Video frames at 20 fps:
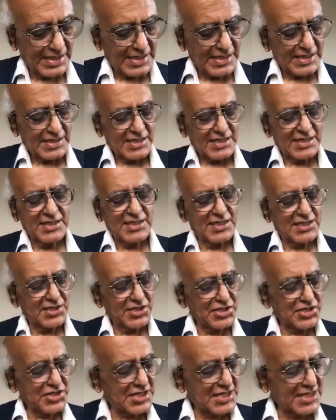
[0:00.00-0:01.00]
in the
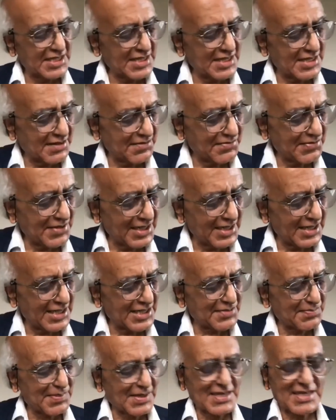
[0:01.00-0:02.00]
history of
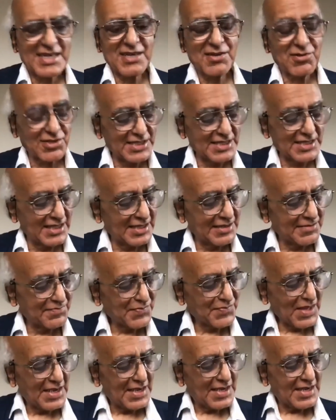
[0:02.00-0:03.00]
English pedagogy
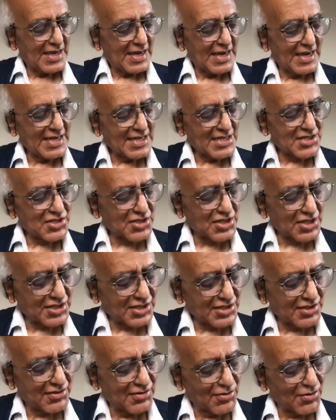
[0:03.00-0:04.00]
had such
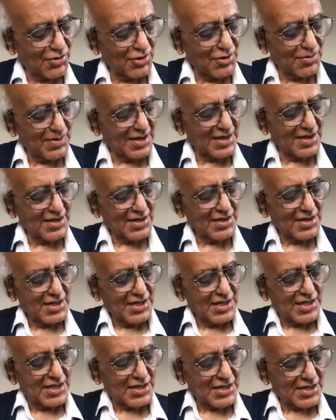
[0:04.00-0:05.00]
global
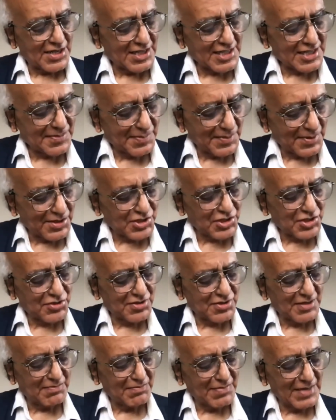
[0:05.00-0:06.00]
response to
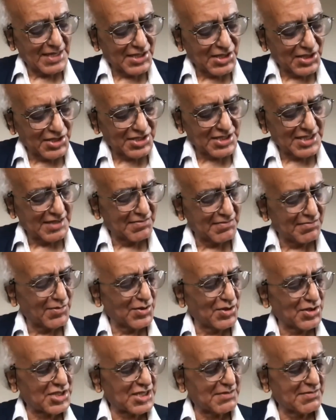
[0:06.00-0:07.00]
the methods and
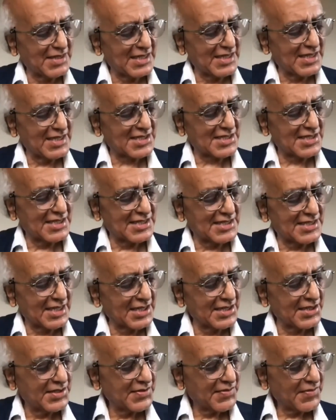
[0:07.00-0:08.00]
modes of English
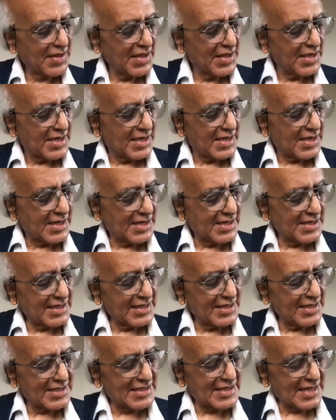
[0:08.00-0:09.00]
teaching
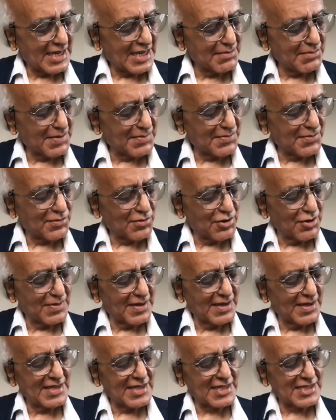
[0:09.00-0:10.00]
in time of
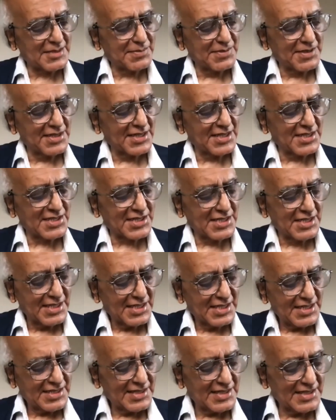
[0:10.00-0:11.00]
globally experienced
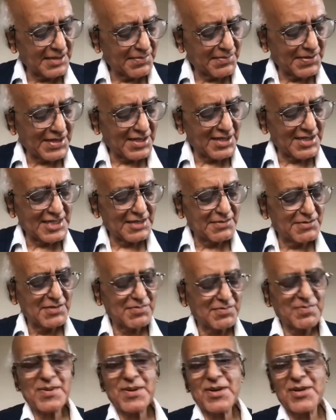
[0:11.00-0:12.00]
difficulty been
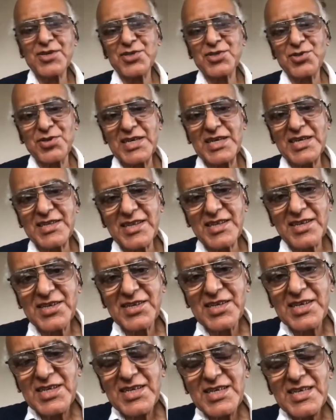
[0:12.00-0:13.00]
brought together
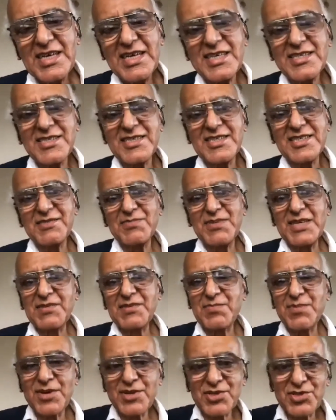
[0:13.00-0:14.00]
as it is being
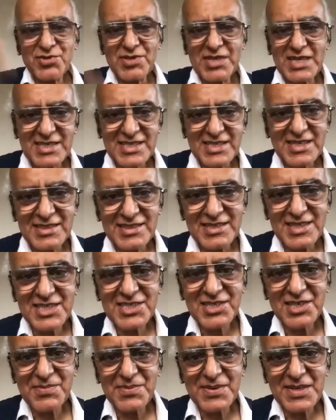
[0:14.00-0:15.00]
brought together in this
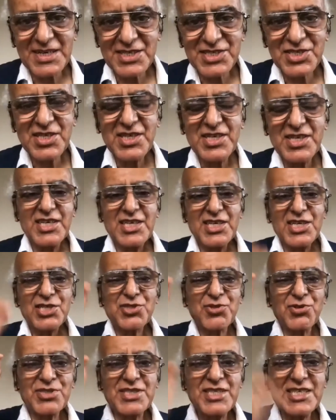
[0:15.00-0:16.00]
conference.
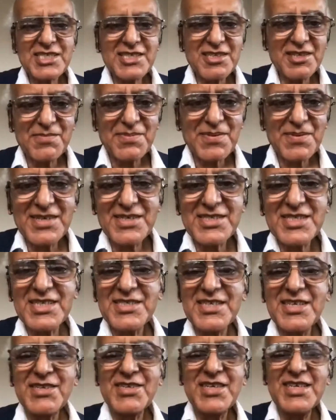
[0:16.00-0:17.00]
So this conference is
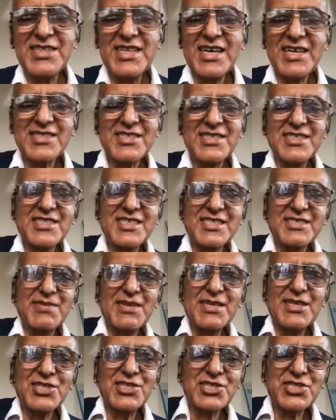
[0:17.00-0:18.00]
in that sense is
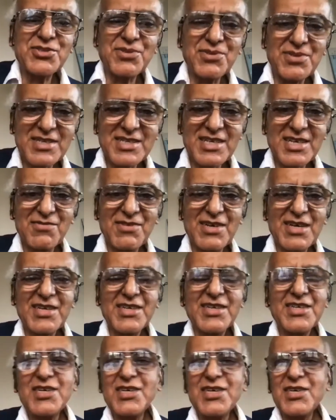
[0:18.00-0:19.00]
very historical. We're
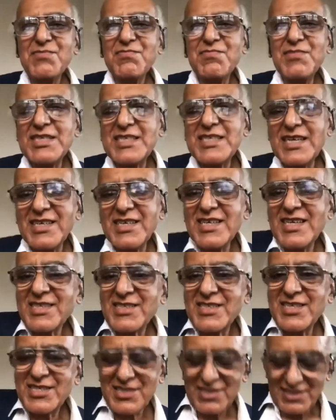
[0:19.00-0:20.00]
meeting at
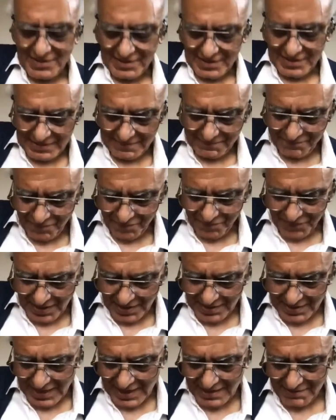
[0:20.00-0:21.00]
this
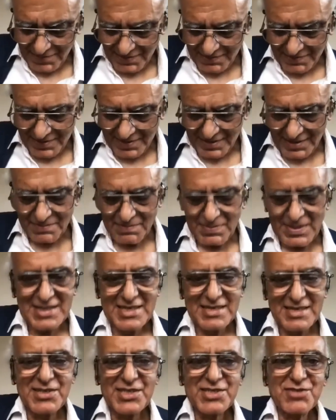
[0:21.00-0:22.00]
time of
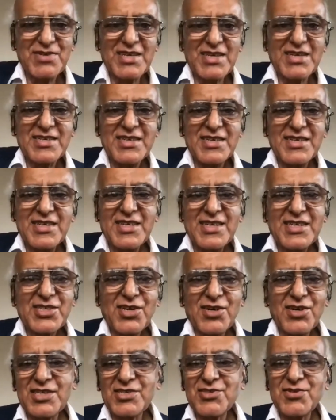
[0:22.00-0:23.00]
pandemics. We are
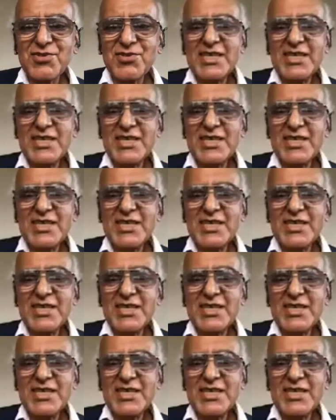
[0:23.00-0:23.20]
talking together